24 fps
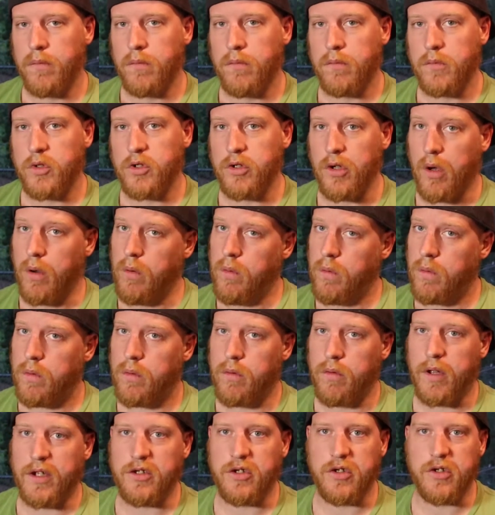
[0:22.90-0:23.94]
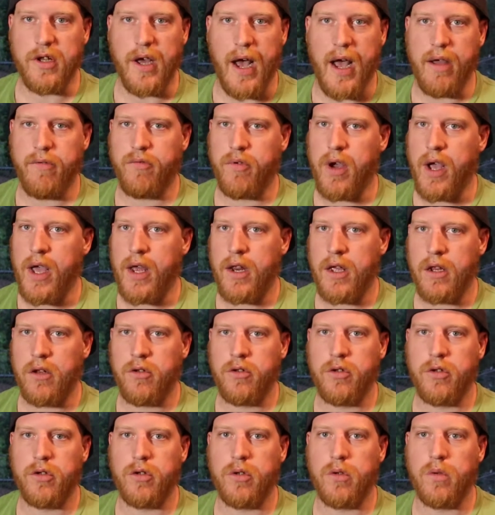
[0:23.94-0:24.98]
So let's dive right
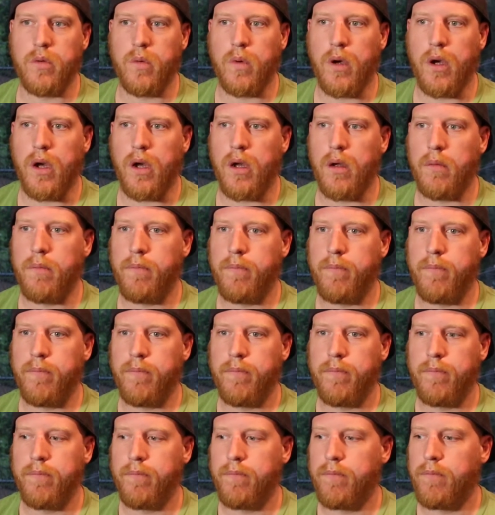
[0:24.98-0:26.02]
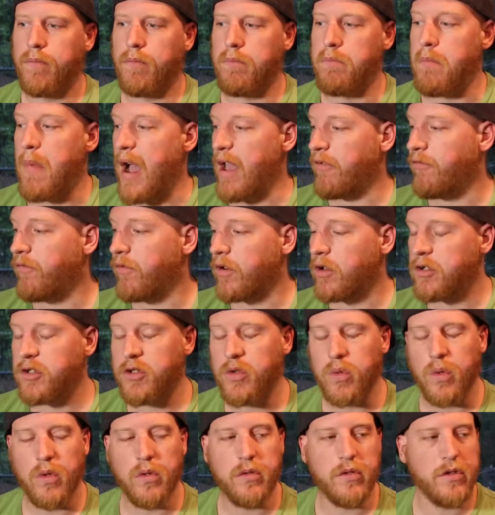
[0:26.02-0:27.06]
into my first
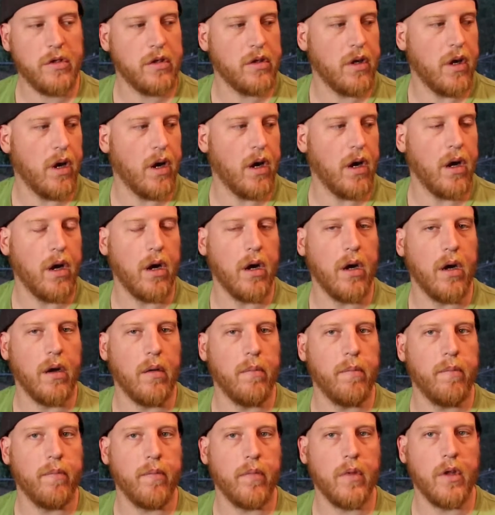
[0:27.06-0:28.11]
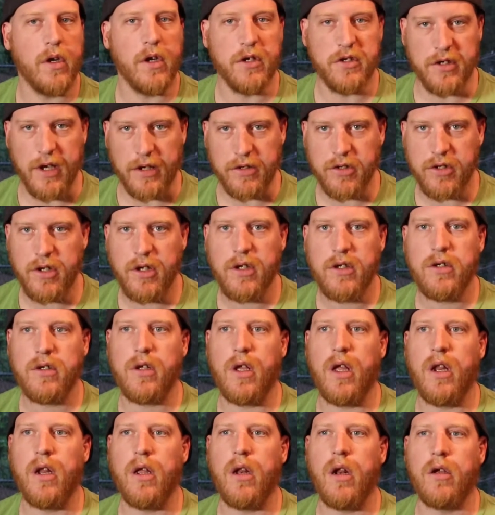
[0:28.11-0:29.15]
tools, the necessities,
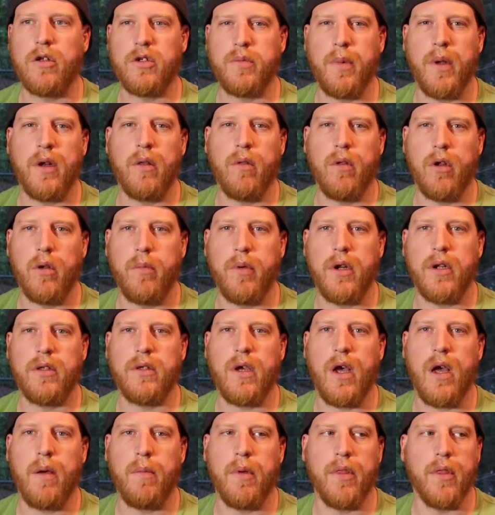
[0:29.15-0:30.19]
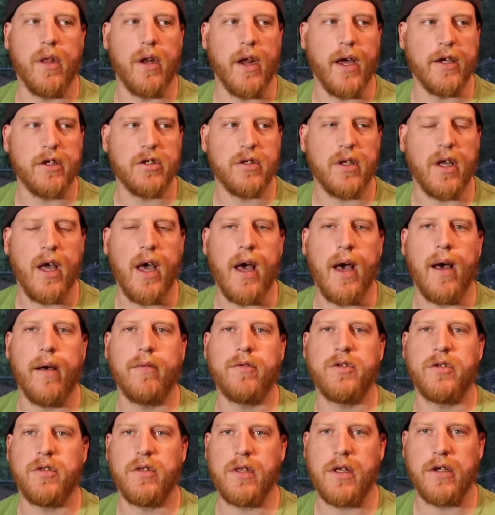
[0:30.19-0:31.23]
and then I'll spend a little bit of time on the nice to
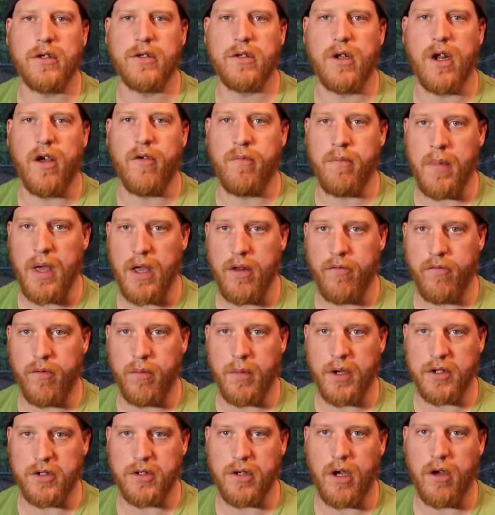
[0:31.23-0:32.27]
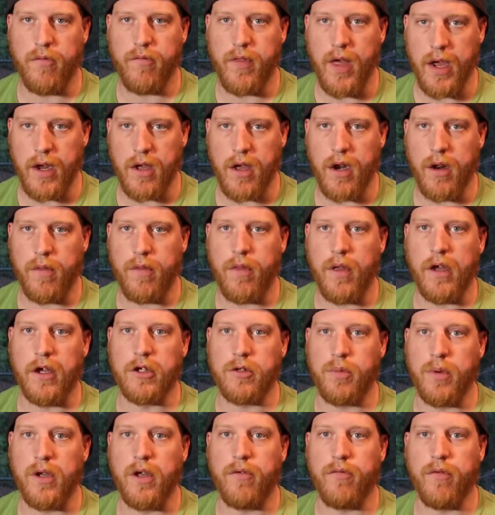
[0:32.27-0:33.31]
haves, things that I've made for myself, that kind of thing
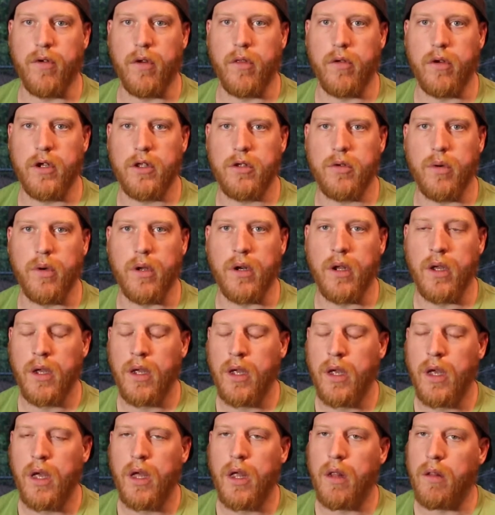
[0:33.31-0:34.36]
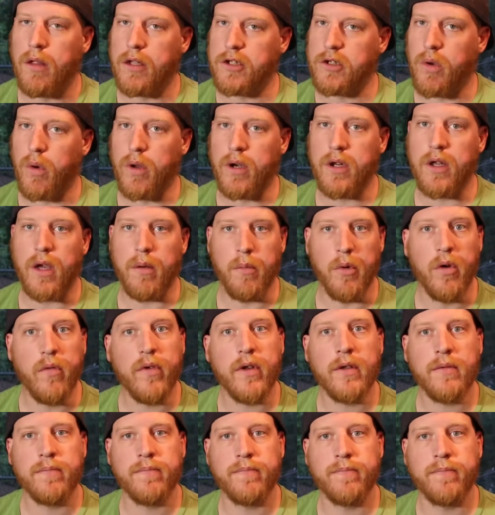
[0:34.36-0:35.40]
as we get further into it. Let's go ahead and get moving.